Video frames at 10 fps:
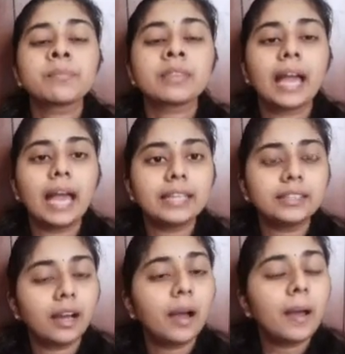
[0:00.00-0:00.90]
and
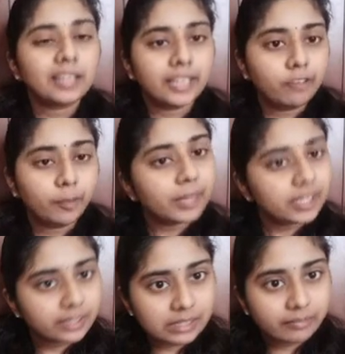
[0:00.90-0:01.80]
give your
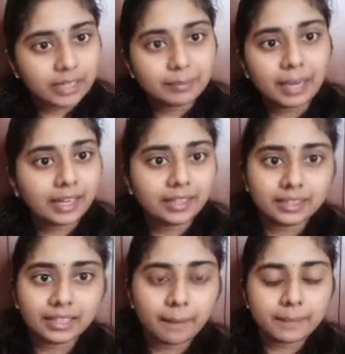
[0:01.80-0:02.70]
precious feedback under the
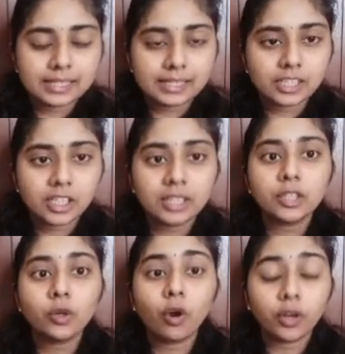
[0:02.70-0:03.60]
comment section.
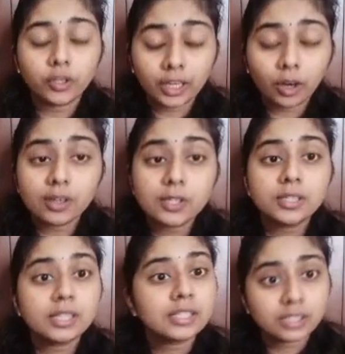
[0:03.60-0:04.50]
You can also
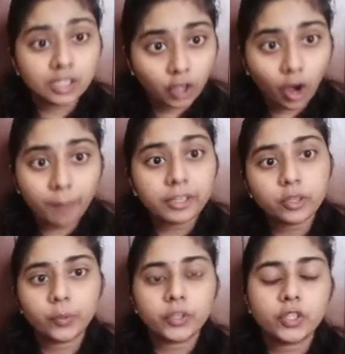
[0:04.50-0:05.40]
suggest a topic you
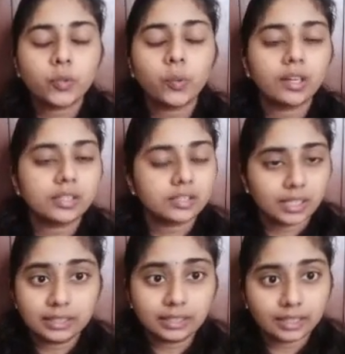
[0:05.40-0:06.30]
wish to watch in
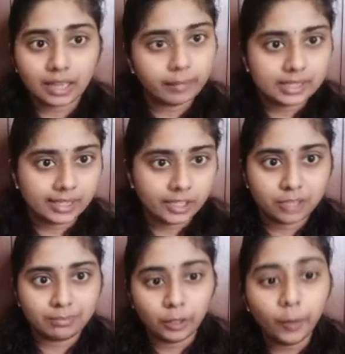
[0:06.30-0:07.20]
the comment section
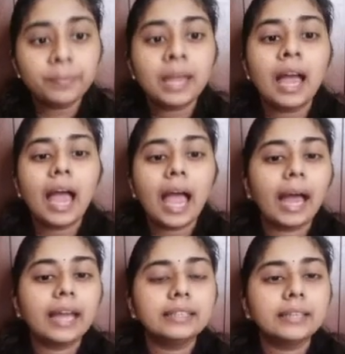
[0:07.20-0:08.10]
below.
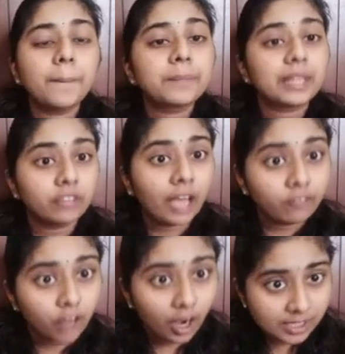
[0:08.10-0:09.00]
And if you have
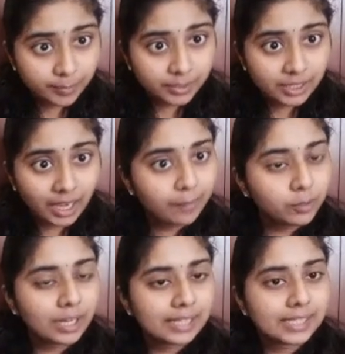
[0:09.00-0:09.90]
not subscribed to
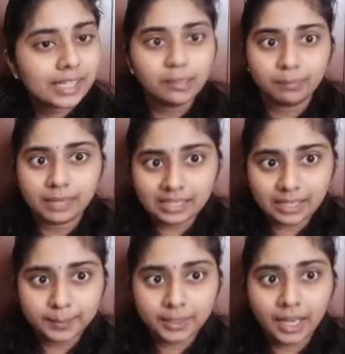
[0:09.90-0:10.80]
Let's Learn, please
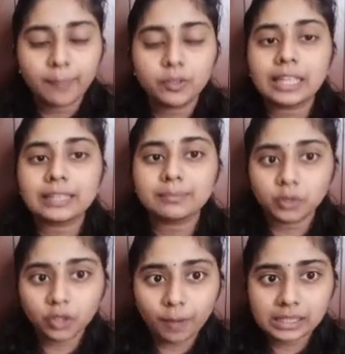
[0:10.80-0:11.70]
subscribe to get more
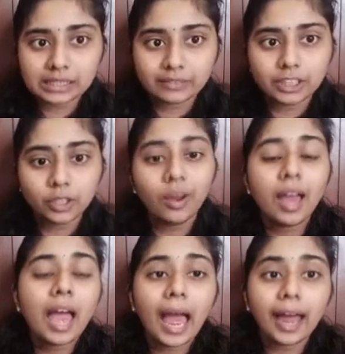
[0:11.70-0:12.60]
commerce video,
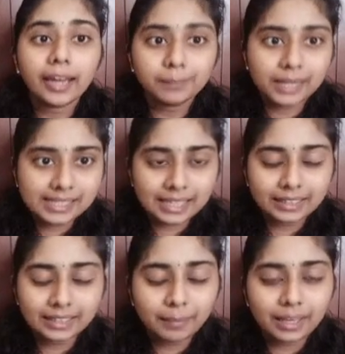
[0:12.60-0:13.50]
and please click the
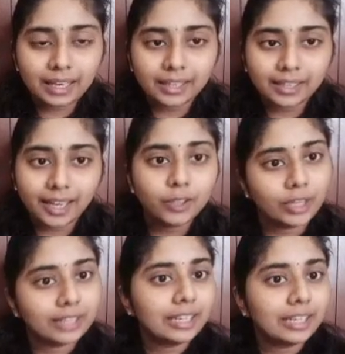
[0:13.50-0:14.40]
bell icon to get the
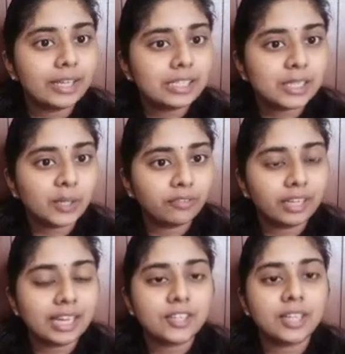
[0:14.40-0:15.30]
latest
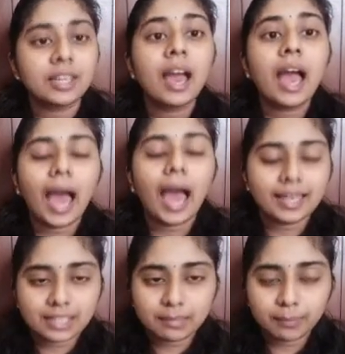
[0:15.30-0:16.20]
notification as I
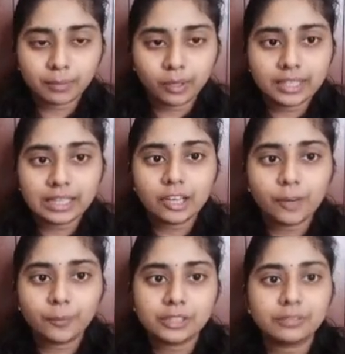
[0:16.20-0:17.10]
am uploading a
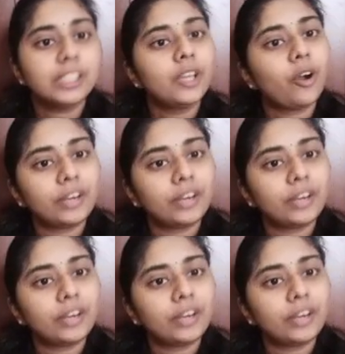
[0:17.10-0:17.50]
commerce video on